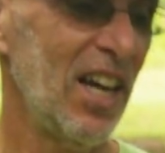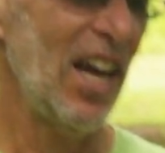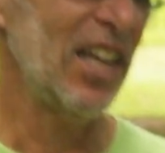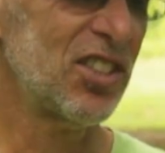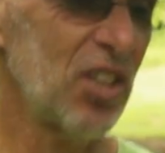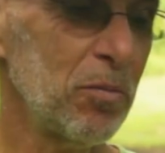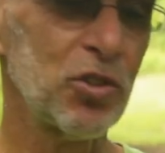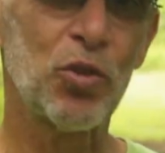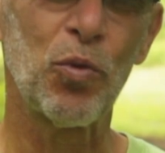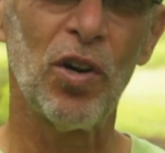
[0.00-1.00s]
And some
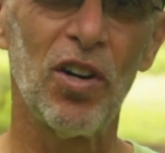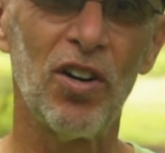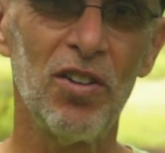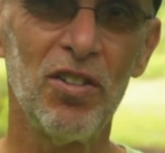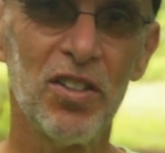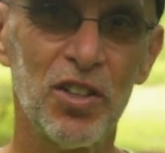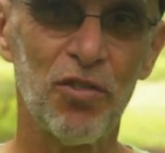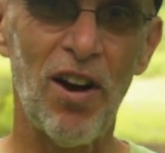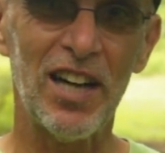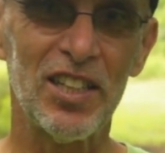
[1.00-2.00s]
squirrel
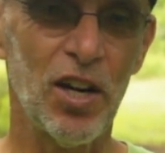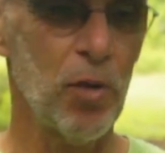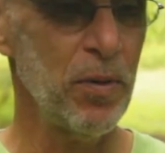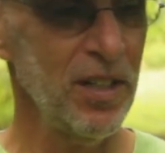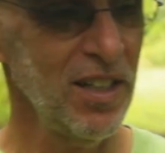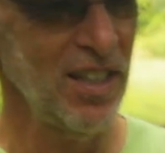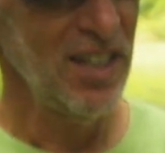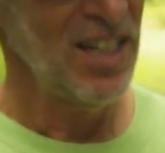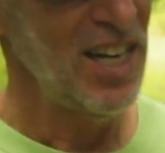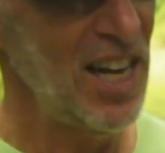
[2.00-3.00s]
cracked it open
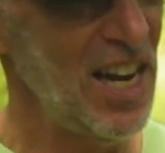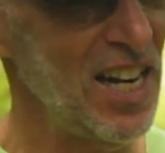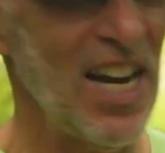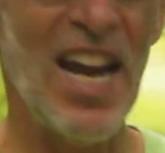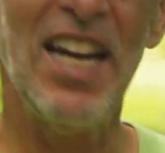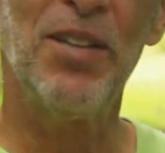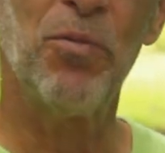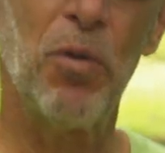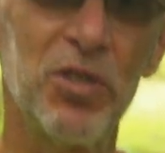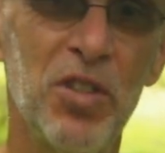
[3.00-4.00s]
and ate
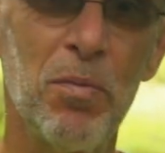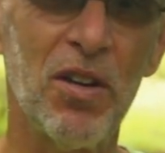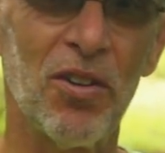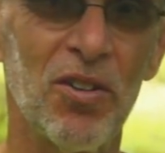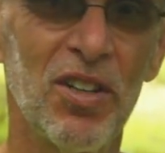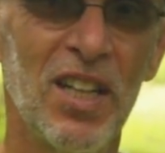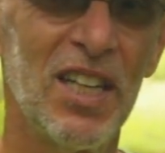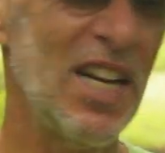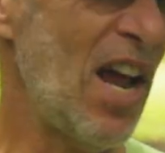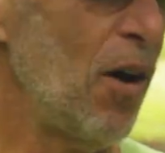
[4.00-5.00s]
what was in the middle.
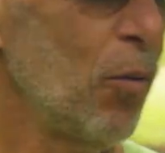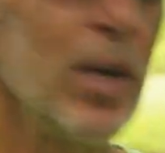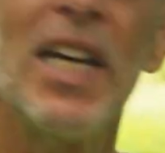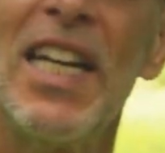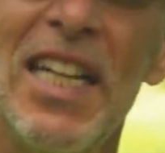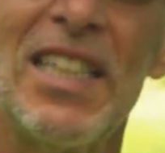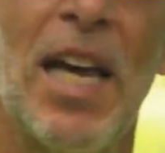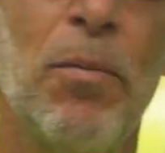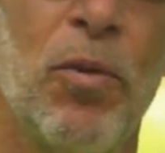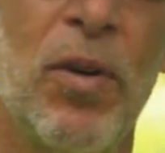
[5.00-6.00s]
Now, we can eat them.